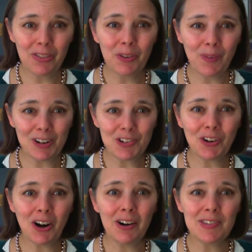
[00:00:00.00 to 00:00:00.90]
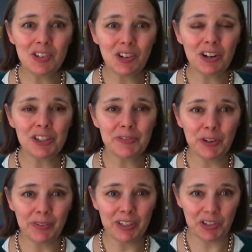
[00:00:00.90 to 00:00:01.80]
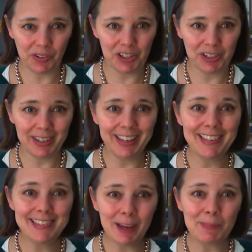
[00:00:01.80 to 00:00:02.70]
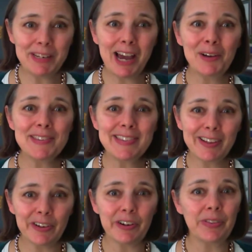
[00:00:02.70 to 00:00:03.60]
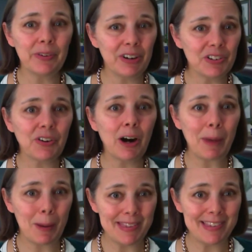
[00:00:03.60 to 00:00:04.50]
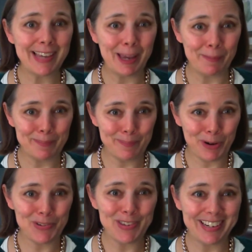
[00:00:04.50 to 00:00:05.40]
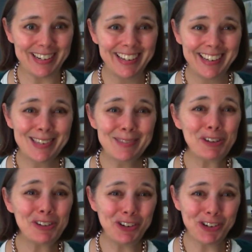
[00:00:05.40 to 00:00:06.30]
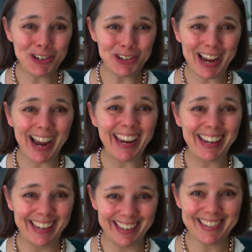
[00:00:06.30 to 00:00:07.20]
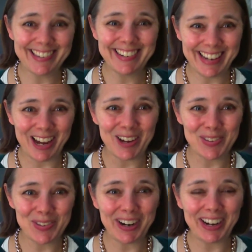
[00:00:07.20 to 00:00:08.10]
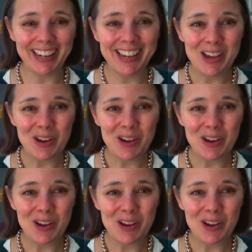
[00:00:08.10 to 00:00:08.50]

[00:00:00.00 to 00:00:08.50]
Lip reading: The registrar is in charge of voter registration. In some towns, the clerk and the registrar may be the same person, especially in your tiniest towns, right?